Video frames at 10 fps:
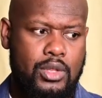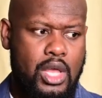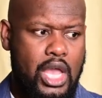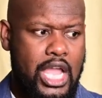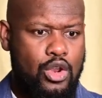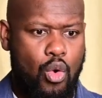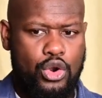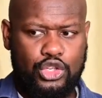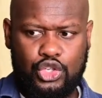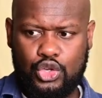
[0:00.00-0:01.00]
in order
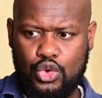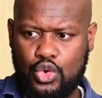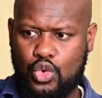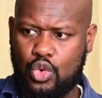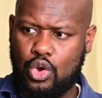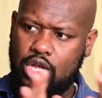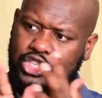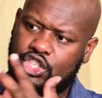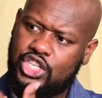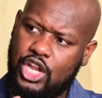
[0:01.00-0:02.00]
to
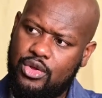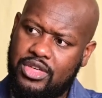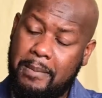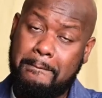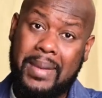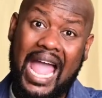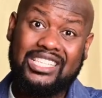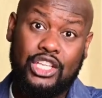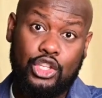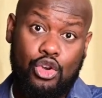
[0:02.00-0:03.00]
steer them back
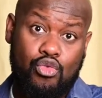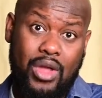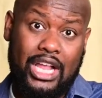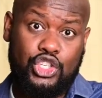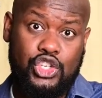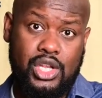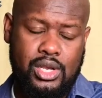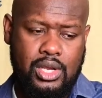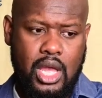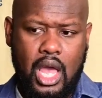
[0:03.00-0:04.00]
to the
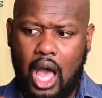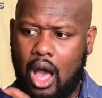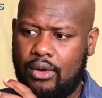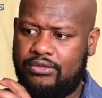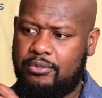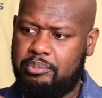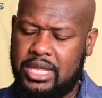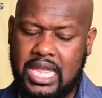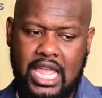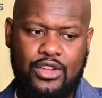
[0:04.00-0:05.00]
direction of
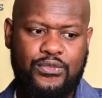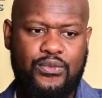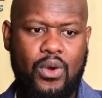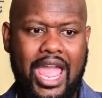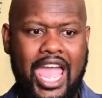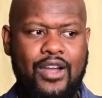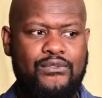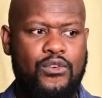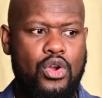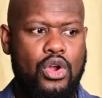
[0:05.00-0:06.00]
being
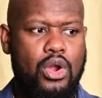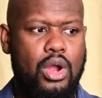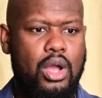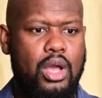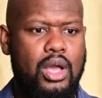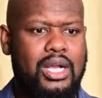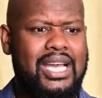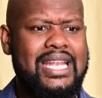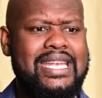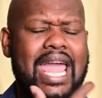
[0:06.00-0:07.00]
forever
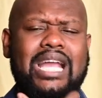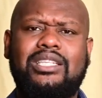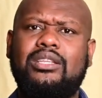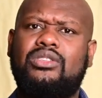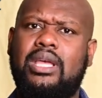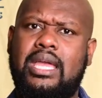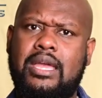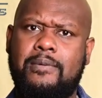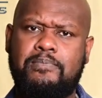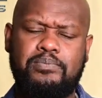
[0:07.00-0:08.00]
connected to
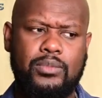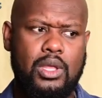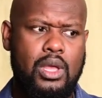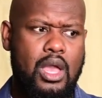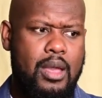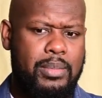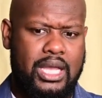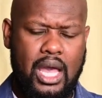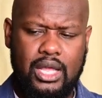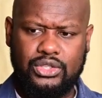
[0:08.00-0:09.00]
Him.
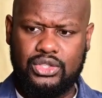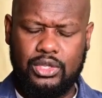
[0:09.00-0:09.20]
Because